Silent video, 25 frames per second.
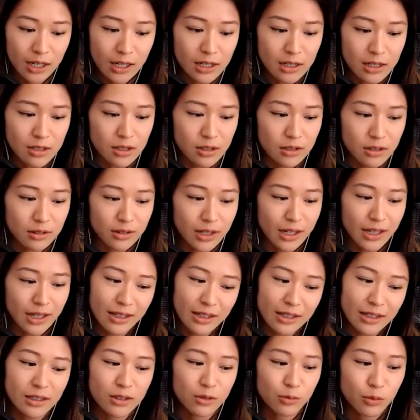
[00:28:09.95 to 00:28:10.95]
So I
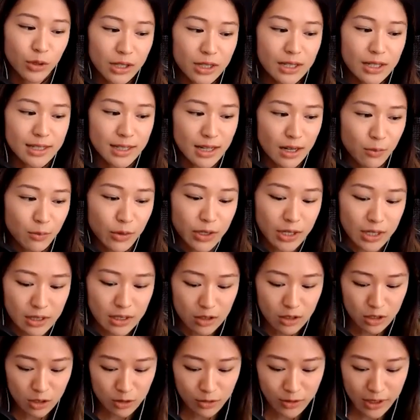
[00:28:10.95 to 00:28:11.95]
think what these companies
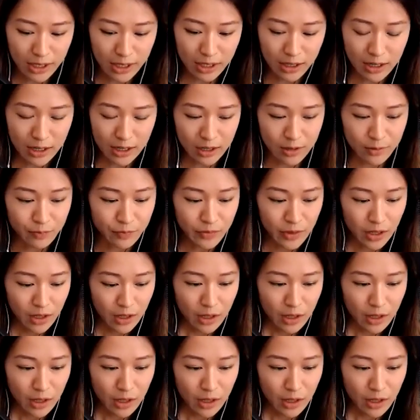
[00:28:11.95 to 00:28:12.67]
are doing, um,